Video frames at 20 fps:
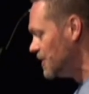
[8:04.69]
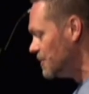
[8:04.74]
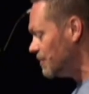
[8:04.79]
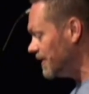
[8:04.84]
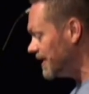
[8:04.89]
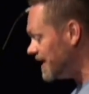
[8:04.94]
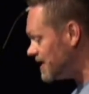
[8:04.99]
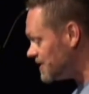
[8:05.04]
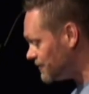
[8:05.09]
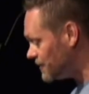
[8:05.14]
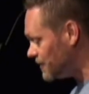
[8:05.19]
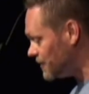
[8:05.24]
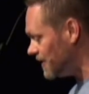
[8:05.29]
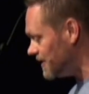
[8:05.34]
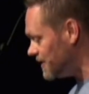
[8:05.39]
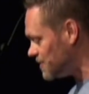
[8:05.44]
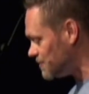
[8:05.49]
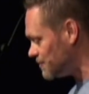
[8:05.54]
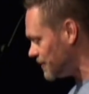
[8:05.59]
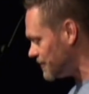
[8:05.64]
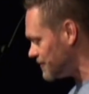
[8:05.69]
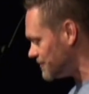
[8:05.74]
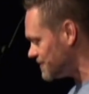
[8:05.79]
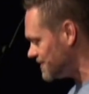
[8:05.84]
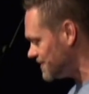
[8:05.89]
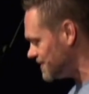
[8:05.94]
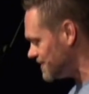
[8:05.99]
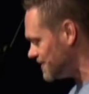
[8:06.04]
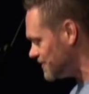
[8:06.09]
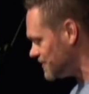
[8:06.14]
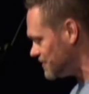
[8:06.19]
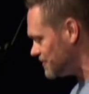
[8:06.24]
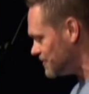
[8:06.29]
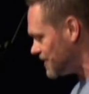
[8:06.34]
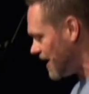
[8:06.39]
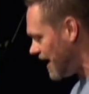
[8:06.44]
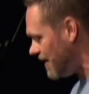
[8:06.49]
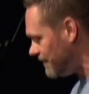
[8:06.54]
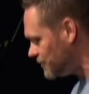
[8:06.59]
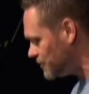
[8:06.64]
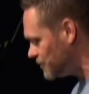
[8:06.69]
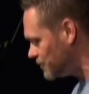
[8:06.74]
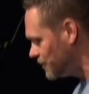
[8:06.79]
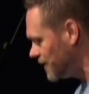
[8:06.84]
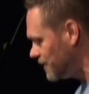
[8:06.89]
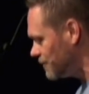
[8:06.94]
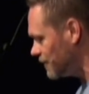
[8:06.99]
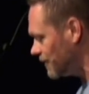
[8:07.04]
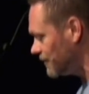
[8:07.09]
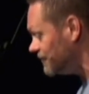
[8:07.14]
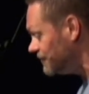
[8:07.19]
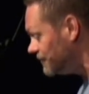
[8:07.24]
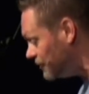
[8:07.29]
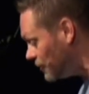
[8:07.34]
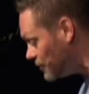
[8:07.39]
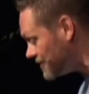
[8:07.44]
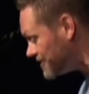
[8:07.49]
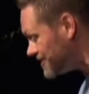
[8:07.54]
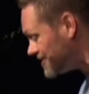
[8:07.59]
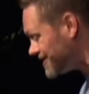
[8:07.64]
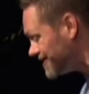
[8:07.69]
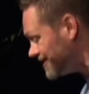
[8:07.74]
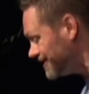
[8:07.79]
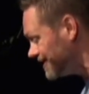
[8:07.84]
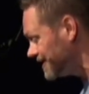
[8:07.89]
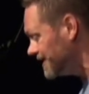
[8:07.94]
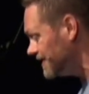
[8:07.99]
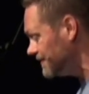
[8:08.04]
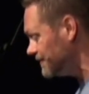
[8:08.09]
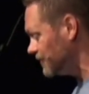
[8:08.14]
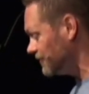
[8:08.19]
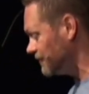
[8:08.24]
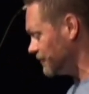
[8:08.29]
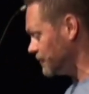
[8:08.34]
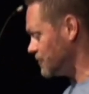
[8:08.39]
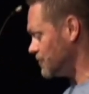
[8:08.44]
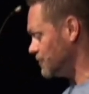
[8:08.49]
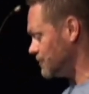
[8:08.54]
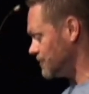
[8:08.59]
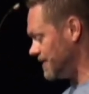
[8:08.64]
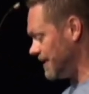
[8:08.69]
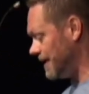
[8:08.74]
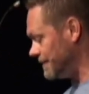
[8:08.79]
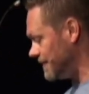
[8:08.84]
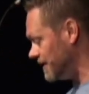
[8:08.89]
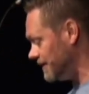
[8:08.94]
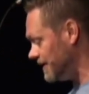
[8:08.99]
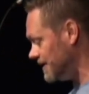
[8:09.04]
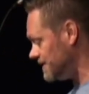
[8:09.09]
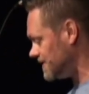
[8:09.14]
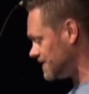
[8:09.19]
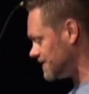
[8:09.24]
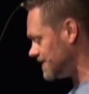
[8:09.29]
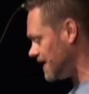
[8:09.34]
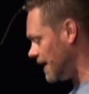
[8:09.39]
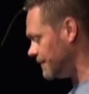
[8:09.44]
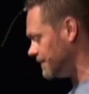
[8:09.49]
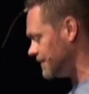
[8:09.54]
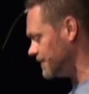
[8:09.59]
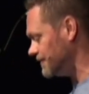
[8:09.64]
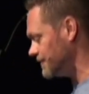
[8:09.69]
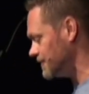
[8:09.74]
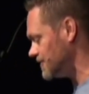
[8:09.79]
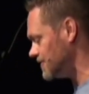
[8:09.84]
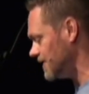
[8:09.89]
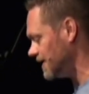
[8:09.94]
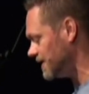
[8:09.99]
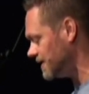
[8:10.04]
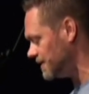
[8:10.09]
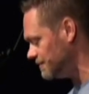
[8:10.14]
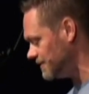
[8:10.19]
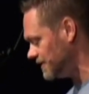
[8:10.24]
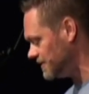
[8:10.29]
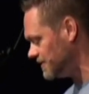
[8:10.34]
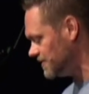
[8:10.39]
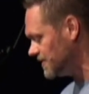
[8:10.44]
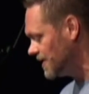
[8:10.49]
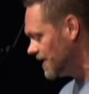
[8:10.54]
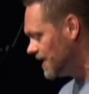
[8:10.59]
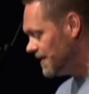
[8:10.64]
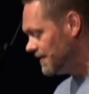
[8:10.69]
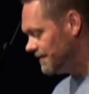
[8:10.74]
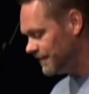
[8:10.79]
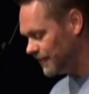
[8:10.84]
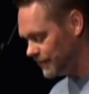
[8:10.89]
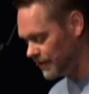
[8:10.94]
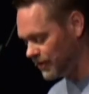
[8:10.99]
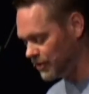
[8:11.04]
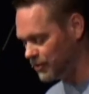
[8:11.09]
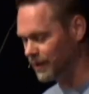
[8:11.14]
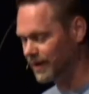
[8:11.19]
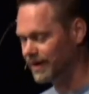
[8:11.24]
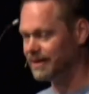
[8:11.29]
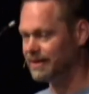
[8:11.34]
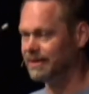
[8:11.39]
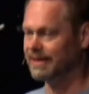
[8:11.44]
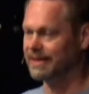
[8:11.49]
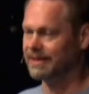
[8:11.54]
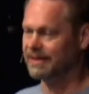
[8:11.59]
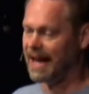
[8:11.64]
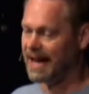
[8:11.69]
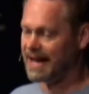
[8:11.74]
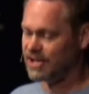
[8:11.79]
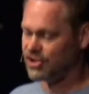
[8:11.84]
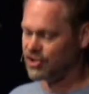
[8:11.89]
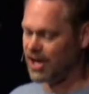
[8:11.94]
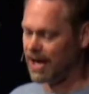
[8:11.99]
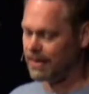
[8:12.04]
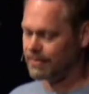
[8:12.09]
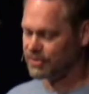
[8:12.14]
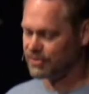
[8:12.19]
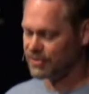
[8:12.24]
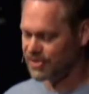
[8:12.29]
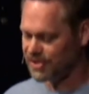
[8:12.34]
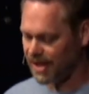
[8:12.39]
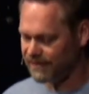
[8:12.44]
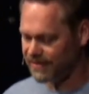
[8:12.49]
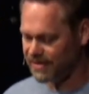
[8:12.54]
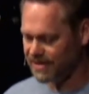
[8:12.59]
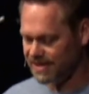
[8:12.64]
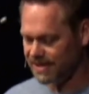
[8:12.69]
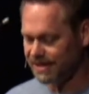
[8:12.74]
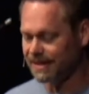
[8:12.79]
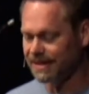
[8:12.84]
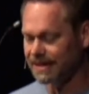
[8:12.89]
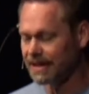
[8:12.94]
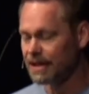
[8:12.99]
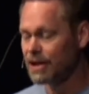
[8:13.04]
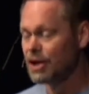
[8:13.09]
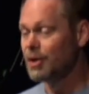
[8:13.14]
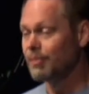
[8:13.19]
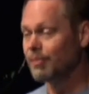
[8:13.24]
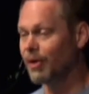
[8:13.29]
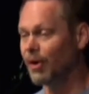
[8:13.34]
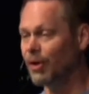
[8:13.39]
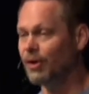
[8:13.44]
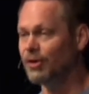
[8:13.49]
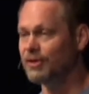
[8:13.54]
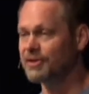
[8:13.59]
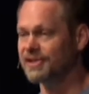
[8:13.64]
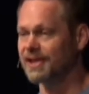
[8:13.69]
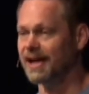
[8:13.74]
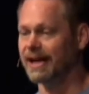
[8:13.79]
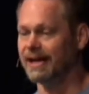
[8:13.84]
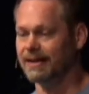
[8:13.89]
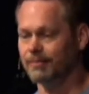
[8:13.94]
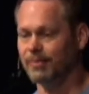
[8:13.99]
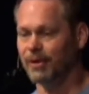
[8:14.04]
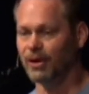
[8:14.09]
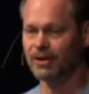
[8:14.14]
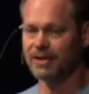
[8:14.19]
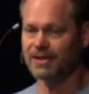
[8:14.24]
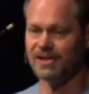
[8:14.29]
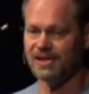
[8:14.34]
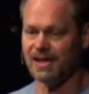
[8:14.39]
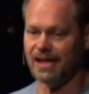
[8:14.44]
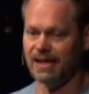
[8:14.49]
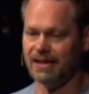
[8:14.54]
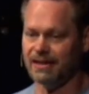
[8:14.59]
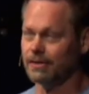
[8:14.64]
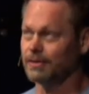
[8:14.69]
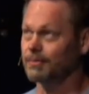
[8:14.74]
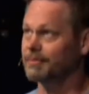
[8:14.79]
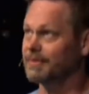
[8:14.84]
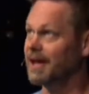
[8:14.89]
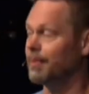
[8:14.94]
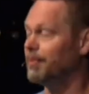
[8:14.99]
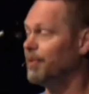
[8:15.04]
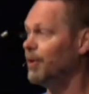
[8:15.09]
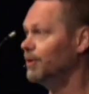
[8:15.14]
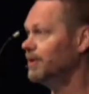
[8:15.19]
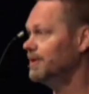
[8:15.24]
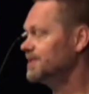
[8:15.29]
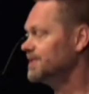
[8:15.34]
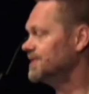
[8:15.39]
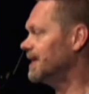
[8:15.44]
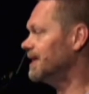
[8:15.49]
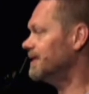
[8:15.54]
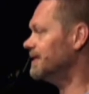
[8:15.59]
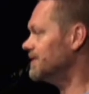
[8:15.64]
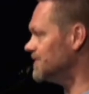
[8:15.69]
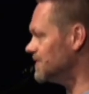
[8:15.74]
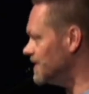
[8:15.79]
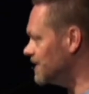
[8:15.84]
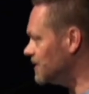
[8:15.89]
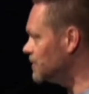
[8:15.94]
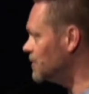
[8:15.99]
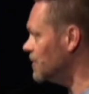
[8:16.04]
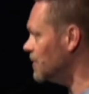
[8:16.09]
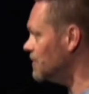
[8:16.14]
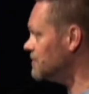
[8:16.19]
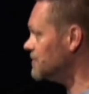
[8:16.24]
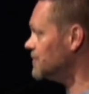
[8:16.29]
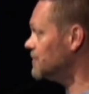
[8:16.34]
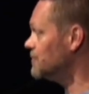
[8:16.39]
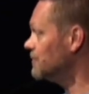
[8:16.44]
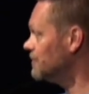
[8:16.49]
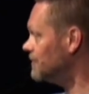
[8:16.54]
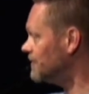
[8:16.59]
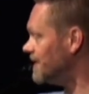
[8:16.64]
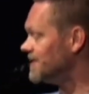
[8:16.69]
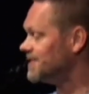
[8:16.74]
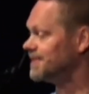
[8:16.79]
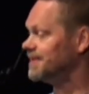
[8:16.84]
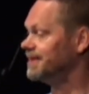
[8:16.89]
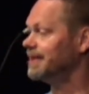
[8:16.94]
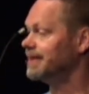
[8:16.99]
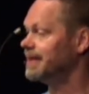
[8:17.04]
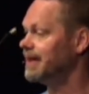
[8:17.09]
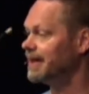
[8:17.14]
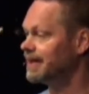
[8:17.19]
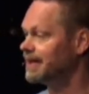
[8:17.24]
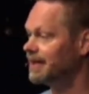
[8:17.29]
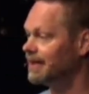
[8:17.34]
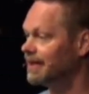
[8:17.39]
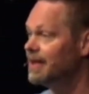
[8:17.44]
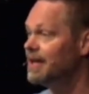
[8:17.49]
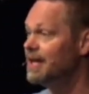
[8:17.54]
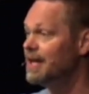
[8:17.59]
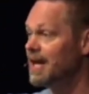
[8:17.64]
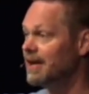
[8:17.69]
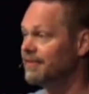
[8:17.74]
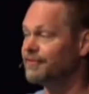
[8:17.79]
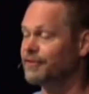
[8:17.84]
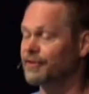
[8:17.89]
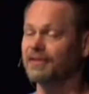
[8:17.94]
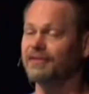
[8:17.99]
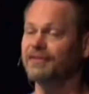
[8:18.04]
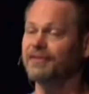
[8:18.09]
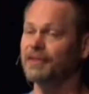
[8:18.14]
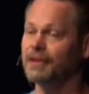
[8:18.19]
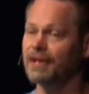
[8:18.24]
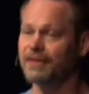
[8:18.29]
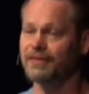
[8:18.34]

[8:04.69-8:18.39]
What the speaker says: "But as for us, brothers and sisters, after we were forced to leave you for a short time." Now let's stop there for a second, because very quickly in Acts chapter 17, Paul and Silas, they go to Thessalonica, and for the very